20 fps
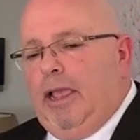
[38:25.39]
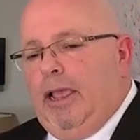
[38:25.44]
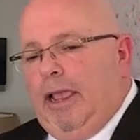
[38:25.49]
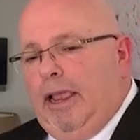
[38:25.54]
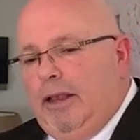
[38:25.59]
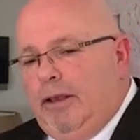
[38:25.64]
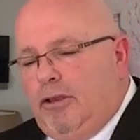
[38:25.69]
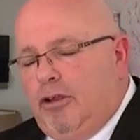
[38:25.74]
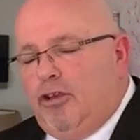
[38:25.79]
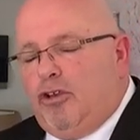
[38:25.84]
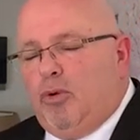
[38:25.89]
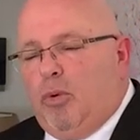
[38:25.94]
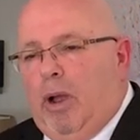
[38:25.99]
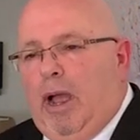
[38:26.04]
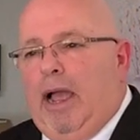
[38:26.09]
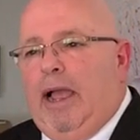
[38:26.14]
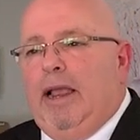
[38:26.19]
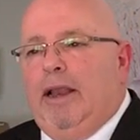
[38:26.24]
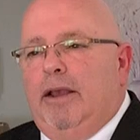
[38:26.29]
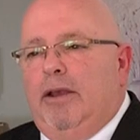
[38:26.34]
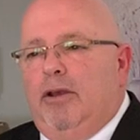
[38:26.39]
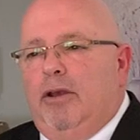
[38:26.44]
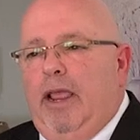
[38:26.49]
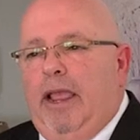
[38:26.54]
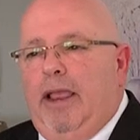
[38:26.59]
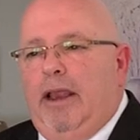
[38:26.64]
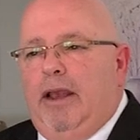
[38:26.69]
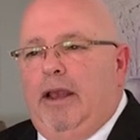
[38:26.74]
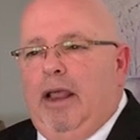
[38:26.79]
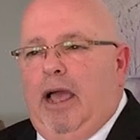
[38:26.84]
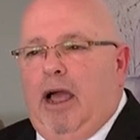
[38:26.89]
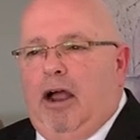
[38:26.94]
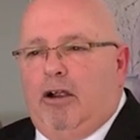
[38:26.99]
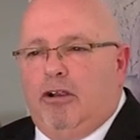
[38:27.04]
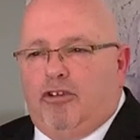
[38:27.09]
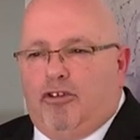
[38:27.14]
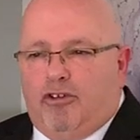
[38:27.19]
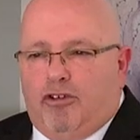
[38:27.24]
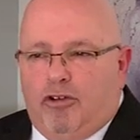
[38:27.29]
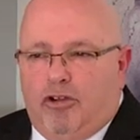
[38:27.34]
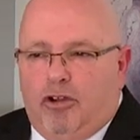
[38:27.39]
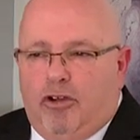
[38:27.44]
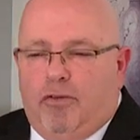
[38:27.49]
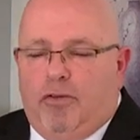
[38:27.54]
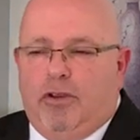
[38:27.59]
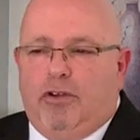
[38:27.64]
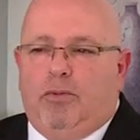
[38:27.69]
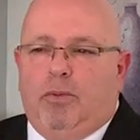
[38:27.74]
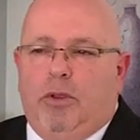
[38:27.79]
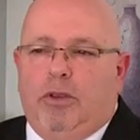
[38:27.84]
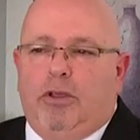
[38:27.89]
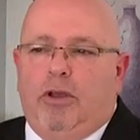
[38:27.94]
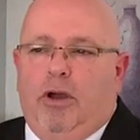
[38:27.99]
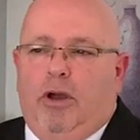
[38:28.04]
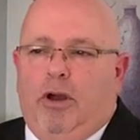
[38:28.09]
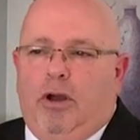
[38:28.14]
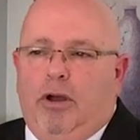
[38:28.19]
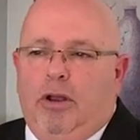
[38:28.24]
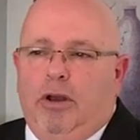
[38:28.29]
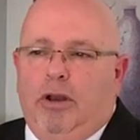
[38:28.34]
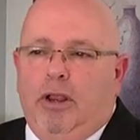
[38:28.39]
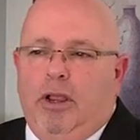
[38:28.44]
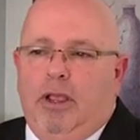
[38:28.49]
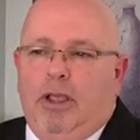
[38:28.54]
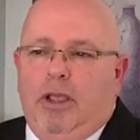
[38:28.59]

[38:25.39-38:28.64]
intertwined in our service with God,